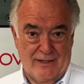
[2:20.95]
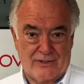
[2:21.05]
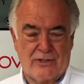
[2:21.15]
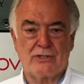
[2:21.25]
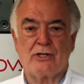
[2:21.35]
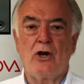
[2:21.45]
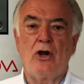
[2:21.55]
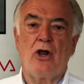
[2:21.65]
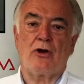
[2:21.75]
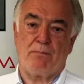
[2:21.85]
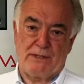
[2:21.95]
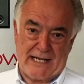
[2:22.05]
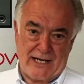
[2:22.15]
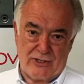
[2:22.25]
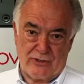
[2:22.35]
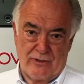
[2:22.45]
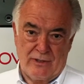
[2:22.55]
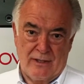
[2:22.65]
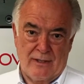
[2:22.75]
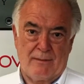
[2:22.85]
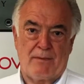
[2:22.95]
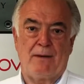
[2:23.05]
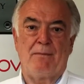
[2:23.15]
So there's a lot of potential, but it